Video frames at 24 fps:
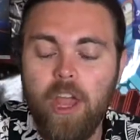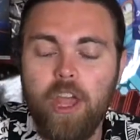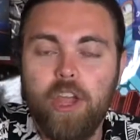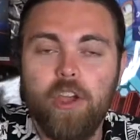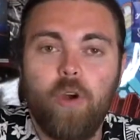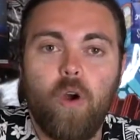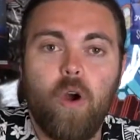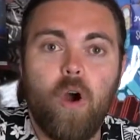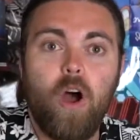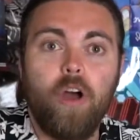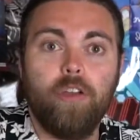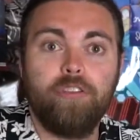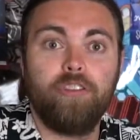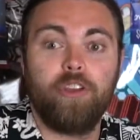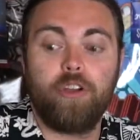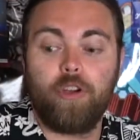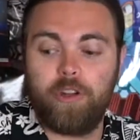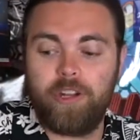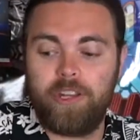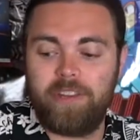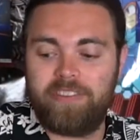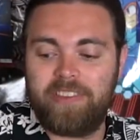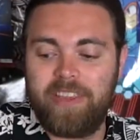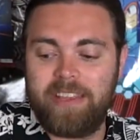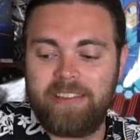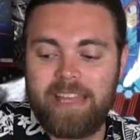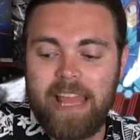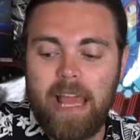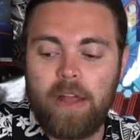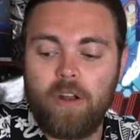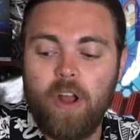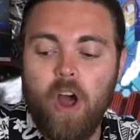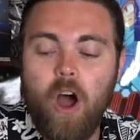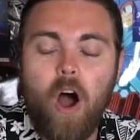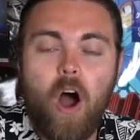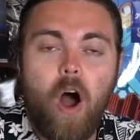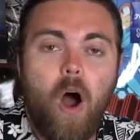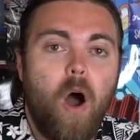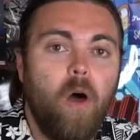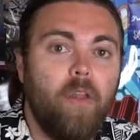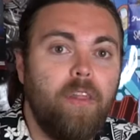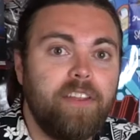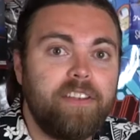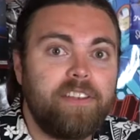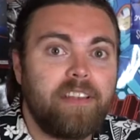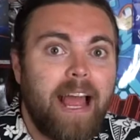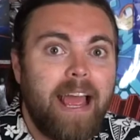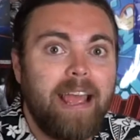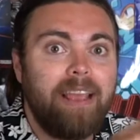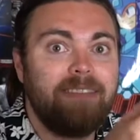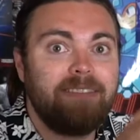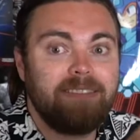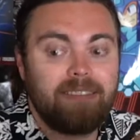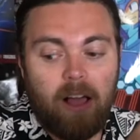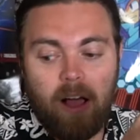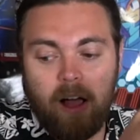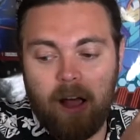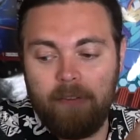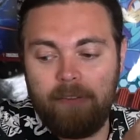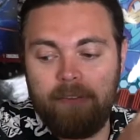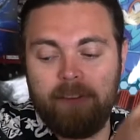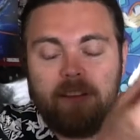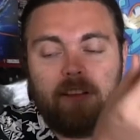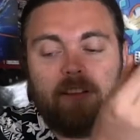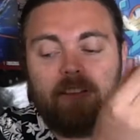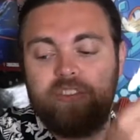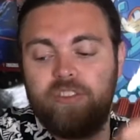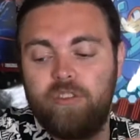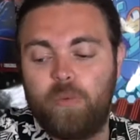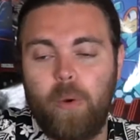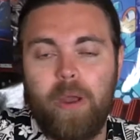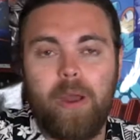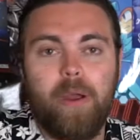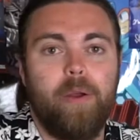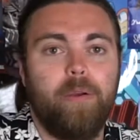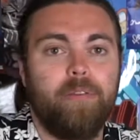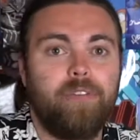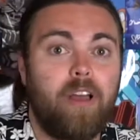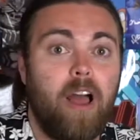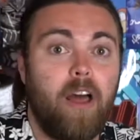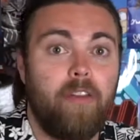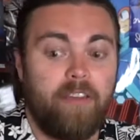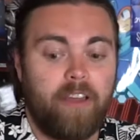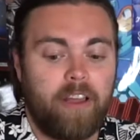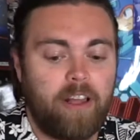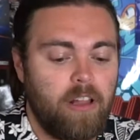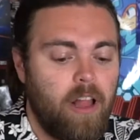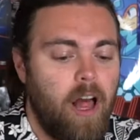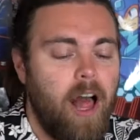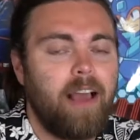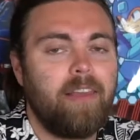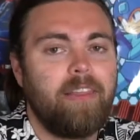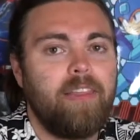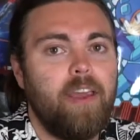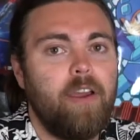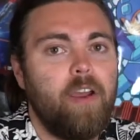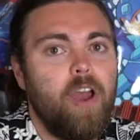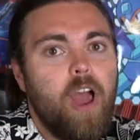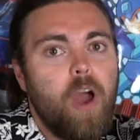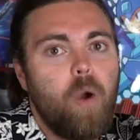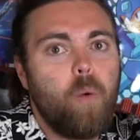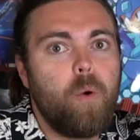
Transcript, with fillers: You're also going to set down all the dice on the little squares on the clock there